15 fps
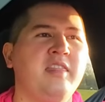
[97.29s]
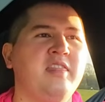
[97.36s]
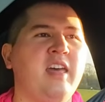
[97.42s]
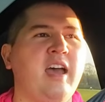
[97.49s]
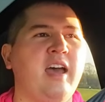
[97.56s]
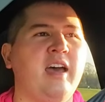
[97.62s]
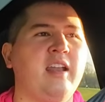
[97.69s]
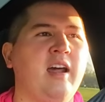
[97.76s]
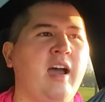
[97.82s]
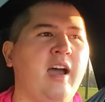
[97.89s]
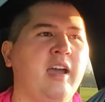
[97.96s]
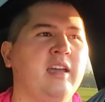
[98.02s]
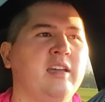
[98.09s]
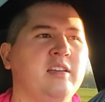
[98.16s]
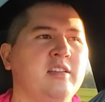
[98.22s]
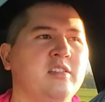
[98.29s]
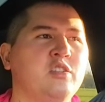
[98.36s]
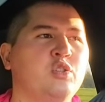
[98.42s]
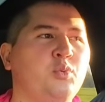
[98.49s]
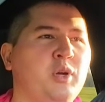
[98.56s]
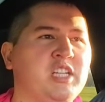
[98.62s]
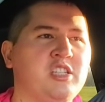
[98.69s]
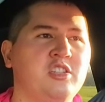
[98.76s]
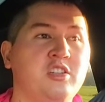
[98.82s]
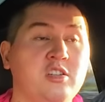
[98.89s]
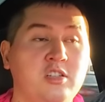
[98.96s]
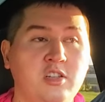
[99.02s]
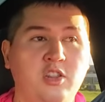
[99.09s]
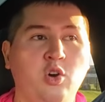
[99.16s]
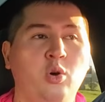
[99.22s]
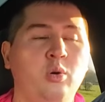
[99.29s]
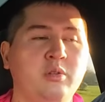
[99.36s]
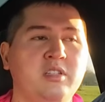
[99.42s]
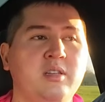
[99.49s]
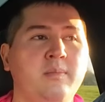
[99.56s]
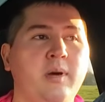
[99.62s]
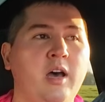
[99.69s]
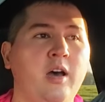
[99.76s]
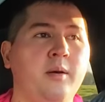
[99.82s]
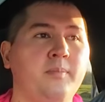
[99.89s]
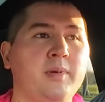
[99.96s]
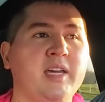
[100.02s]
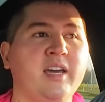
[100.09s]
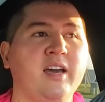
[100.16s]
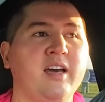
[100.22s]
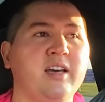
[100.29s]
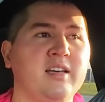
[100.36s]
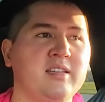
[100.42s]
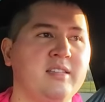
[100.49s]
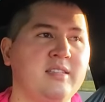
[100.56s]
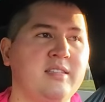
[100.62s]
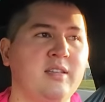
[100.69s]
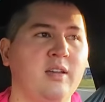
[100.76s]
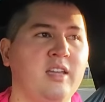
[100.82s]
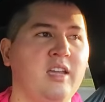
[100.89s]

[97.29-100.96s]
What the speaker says: that I switched to the Ultima because,